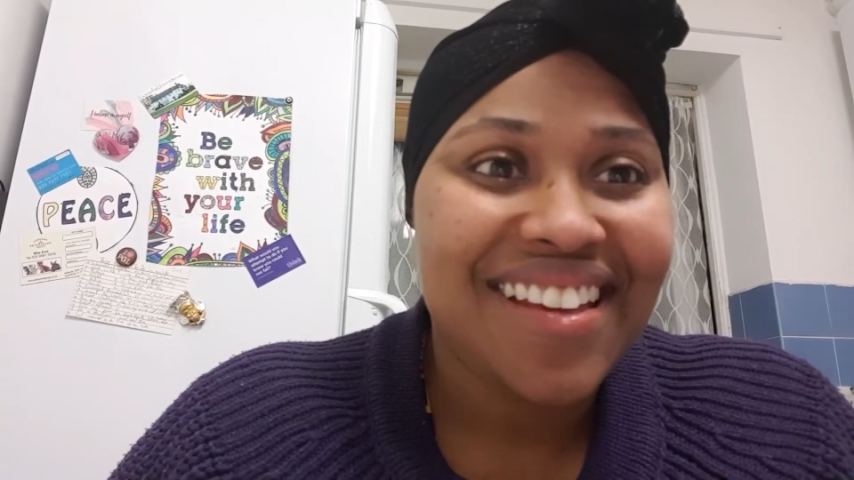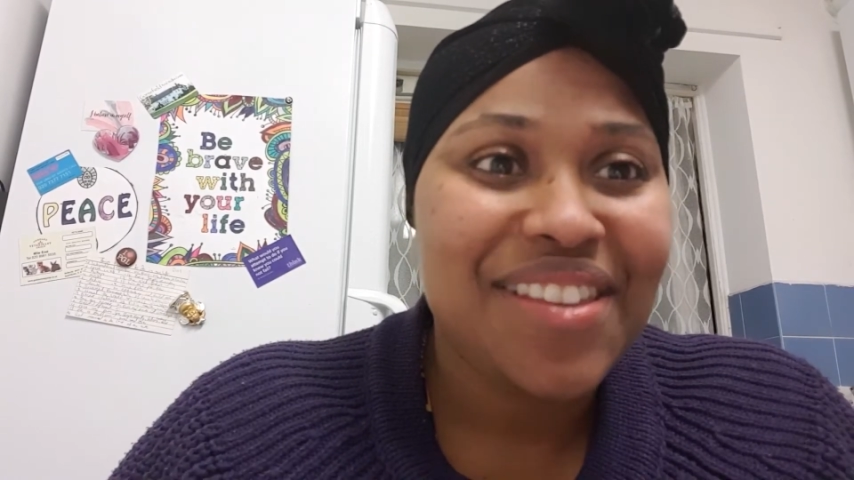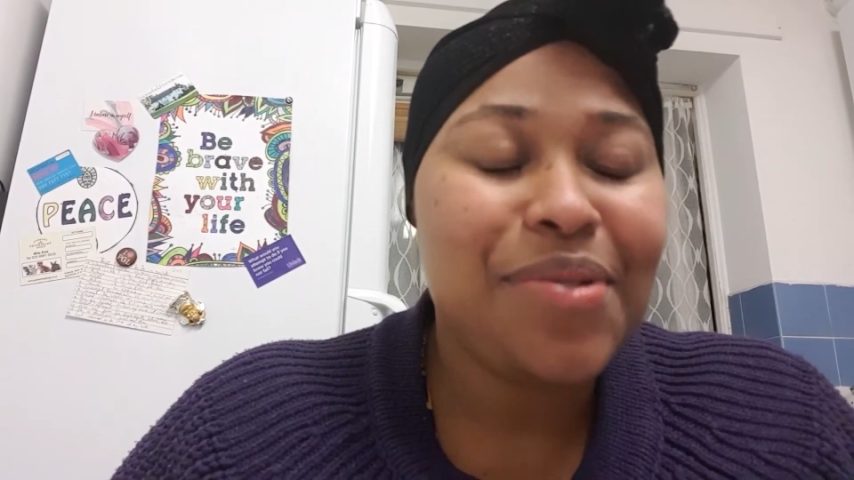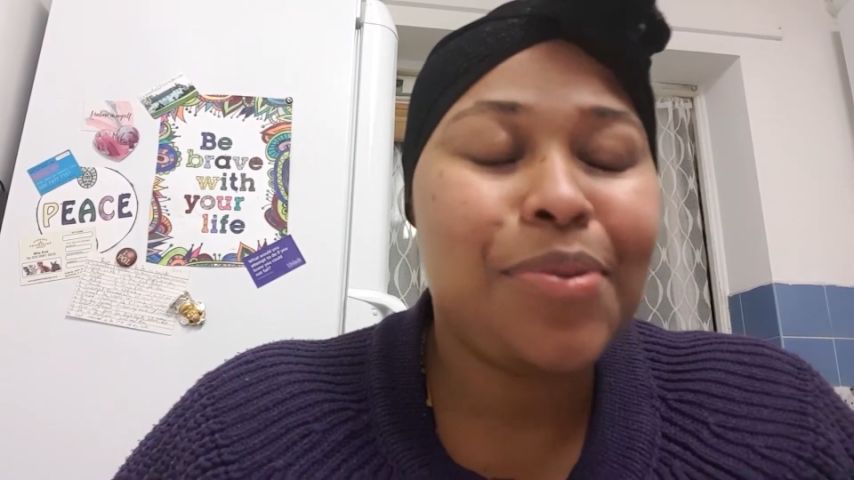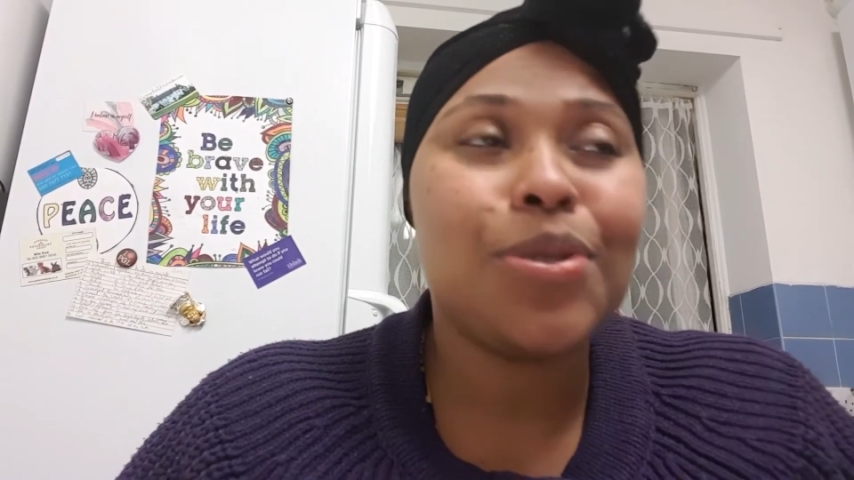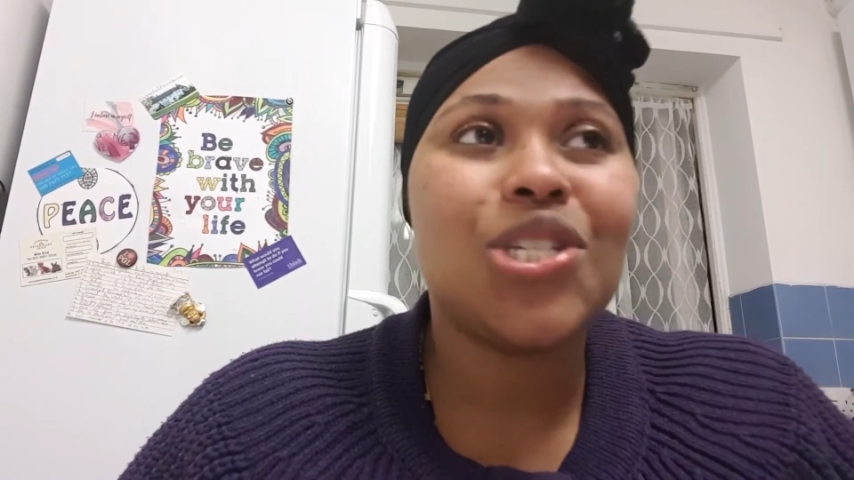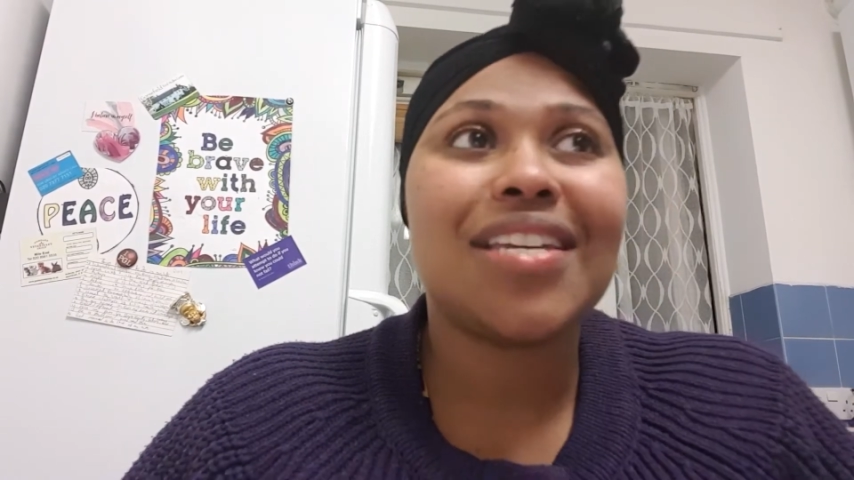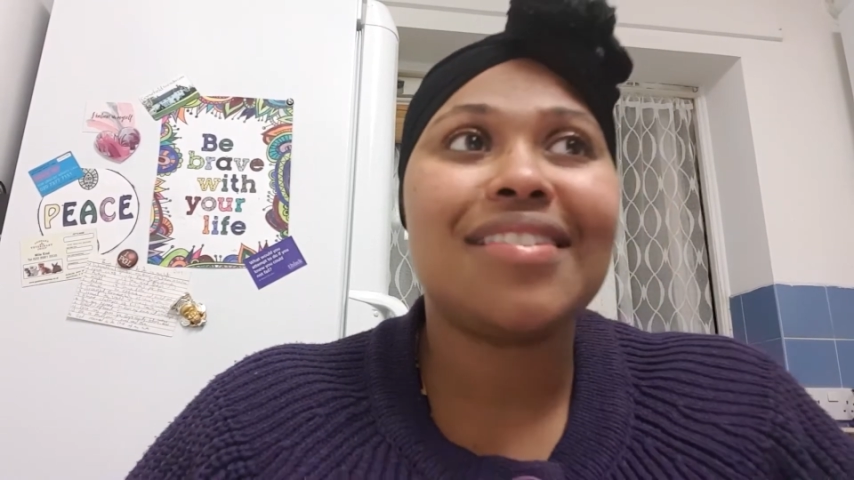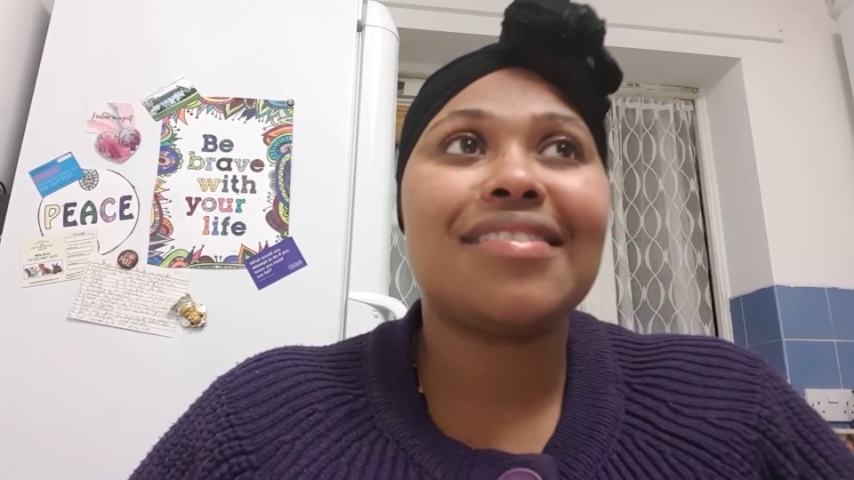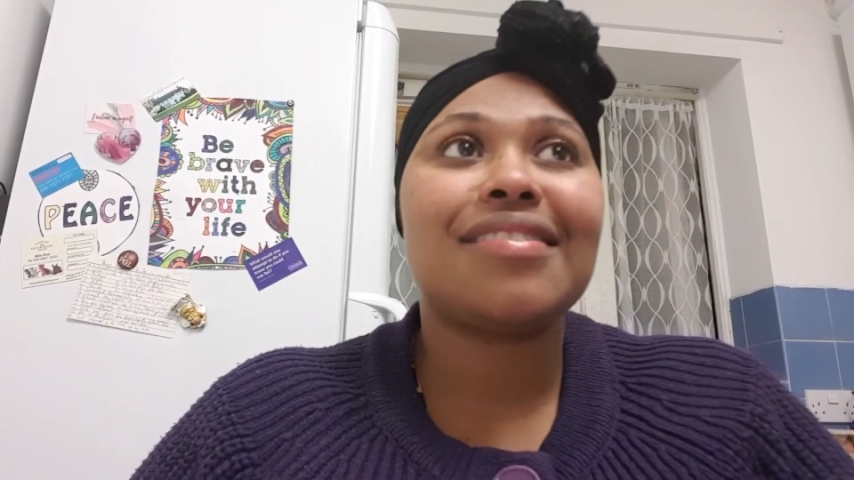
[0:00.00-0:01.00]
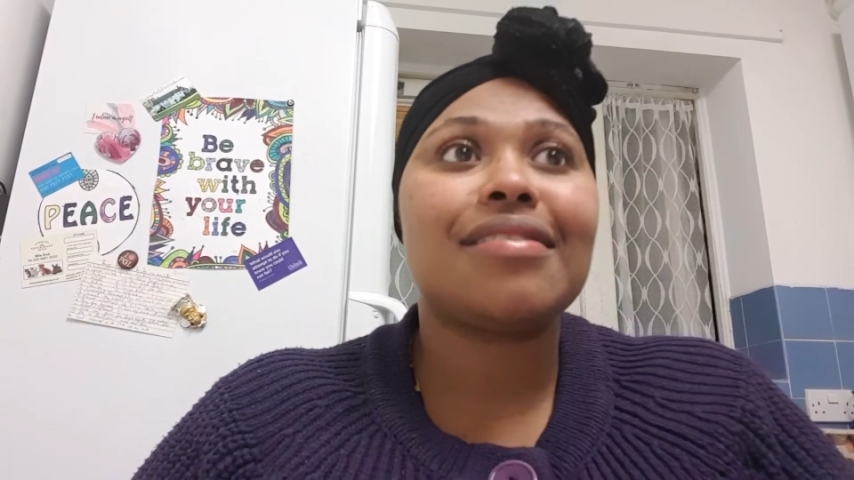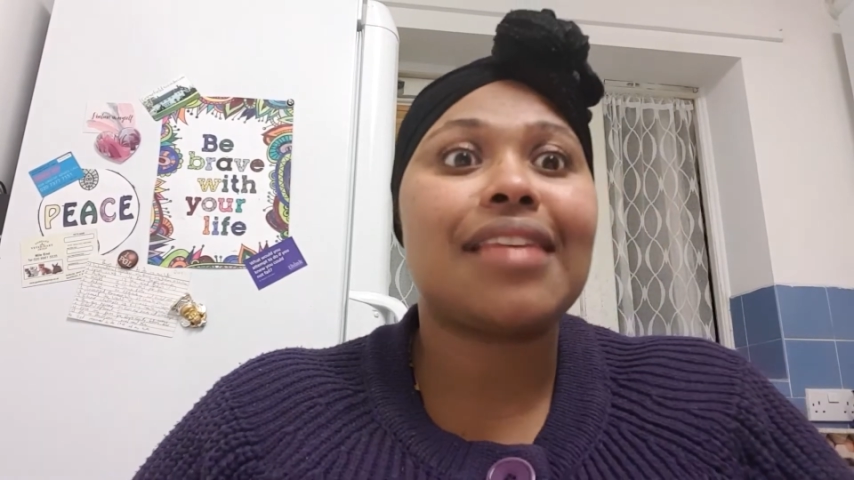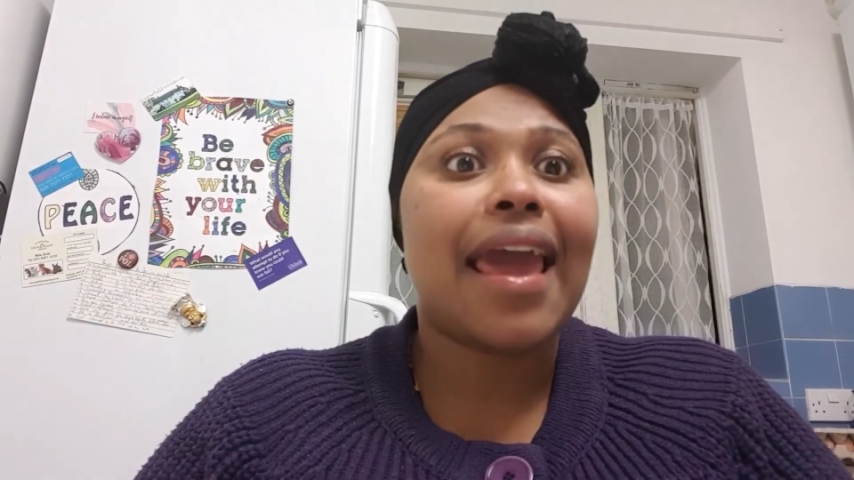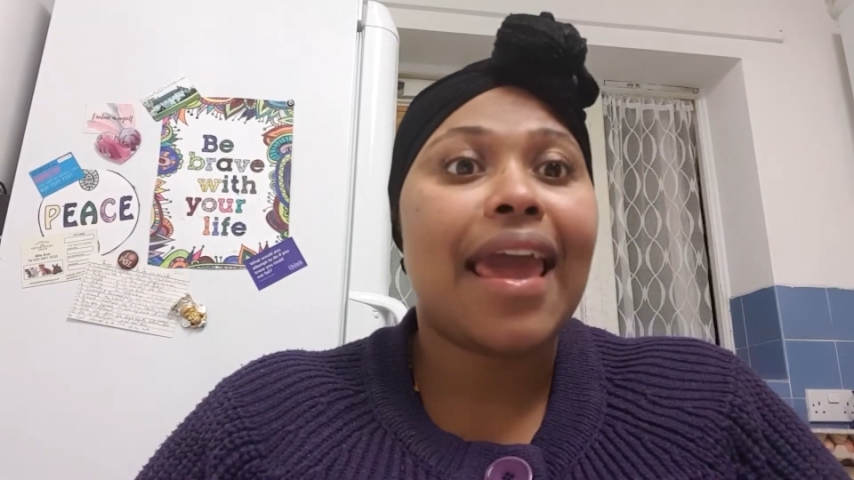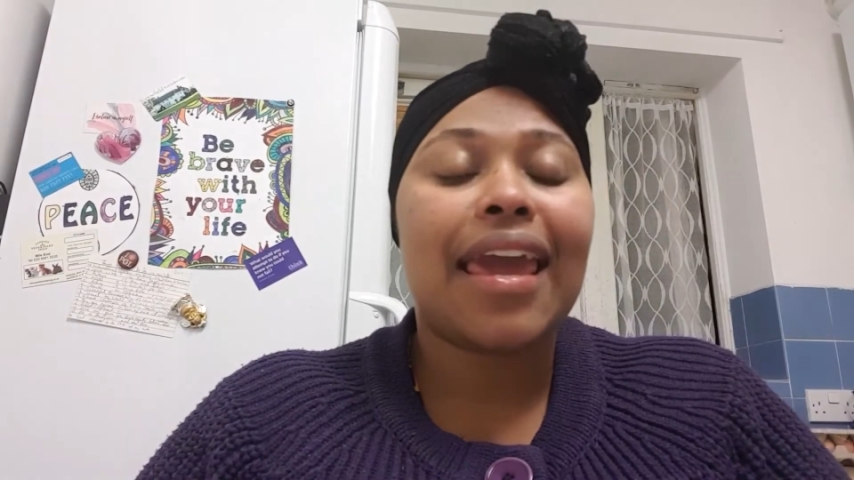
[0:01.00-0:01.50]
You could just
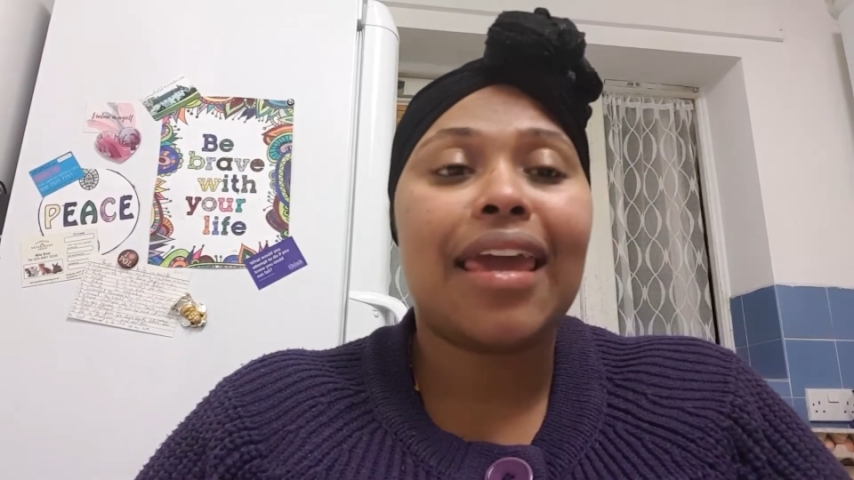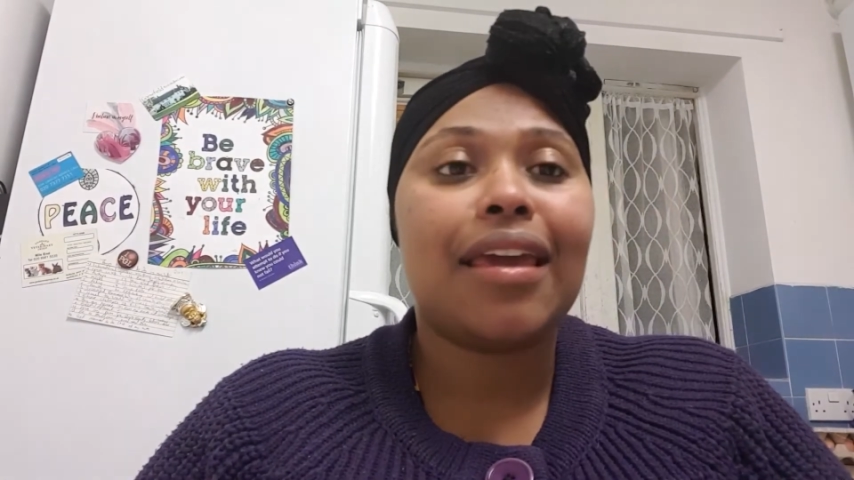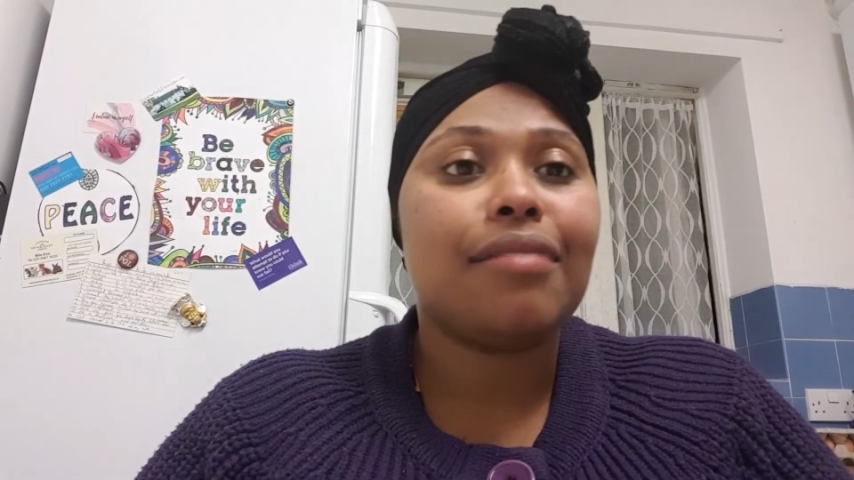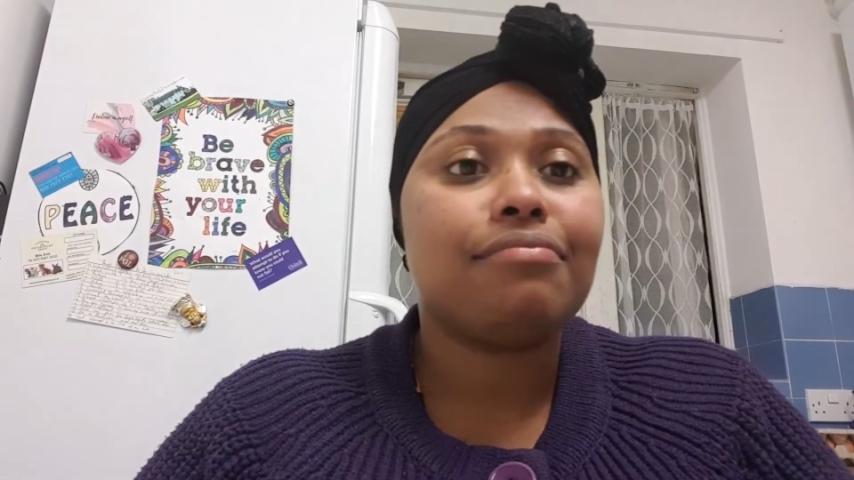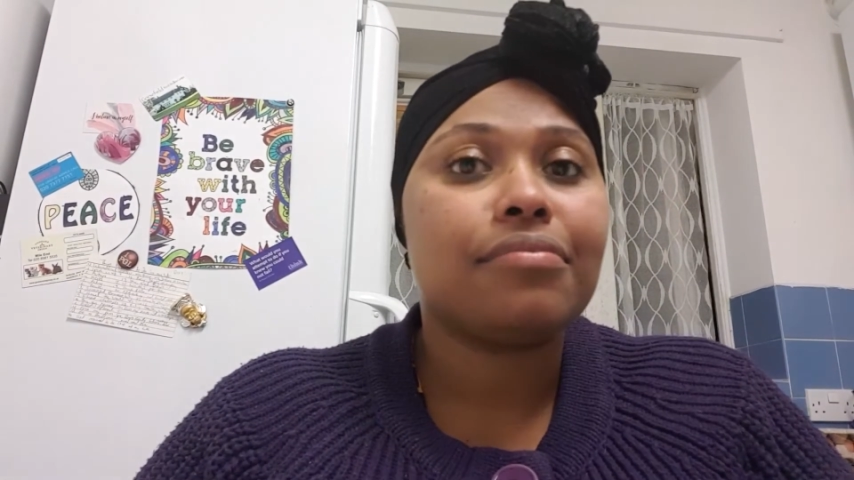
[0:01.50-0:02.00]
say,